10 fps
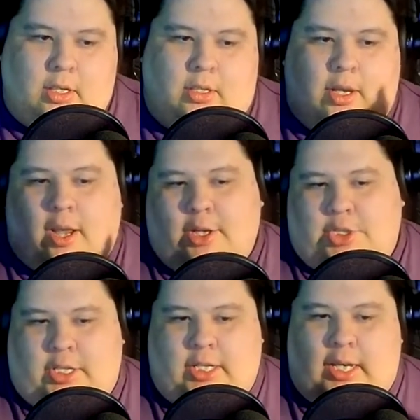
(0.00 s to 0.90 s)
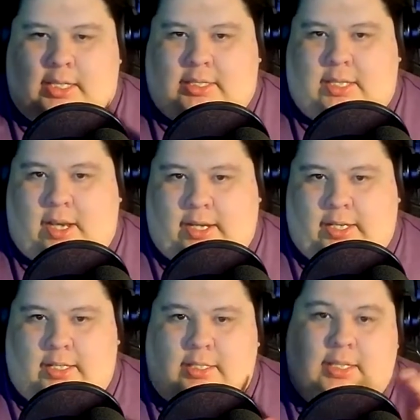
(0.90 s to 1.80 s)
logic and
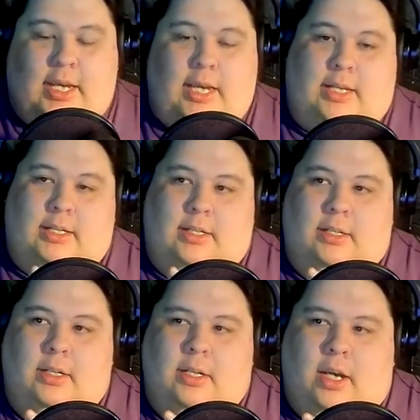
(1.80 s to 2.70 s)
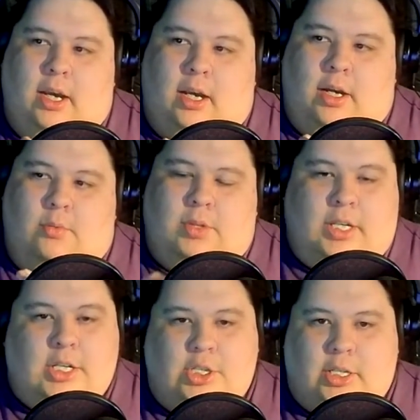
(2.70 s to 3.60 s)
science and uh,
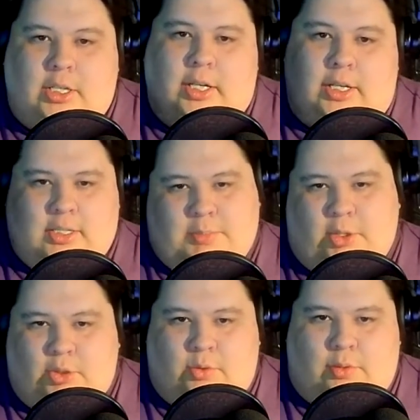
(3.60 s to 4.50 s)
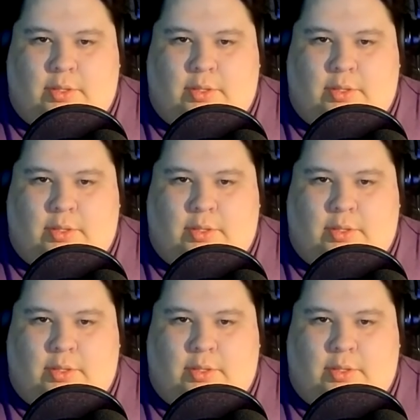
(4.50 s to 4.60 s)
religion and spiritual